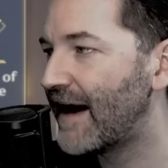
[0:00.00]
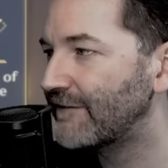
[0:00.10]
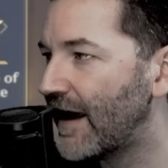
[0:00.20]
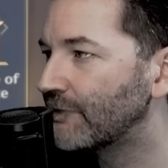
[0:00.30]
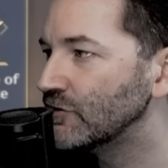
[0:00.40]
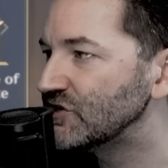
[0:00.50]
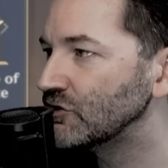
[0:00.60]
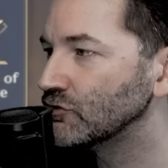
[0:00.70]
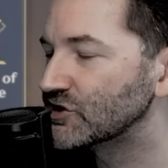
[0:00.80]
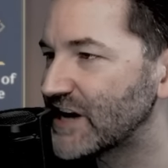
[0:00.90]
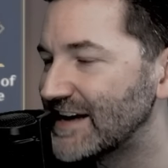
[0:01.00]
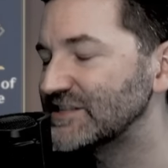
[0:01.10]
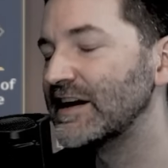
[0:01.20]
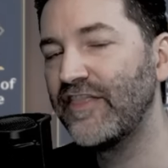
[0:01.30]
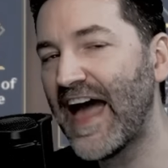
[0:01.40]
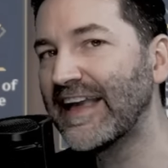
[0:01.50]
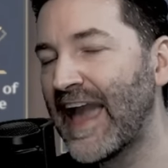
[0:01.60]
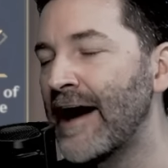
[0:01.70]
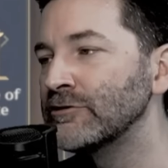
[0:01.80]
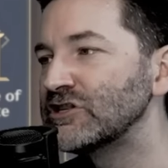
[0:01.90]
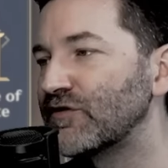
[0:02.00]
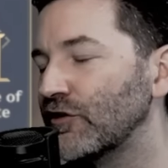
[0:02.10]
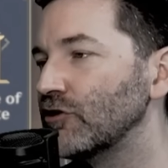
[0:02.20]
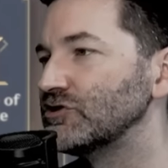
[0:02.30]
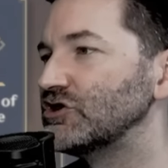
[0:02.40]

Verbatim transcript: have every single chest that counts for those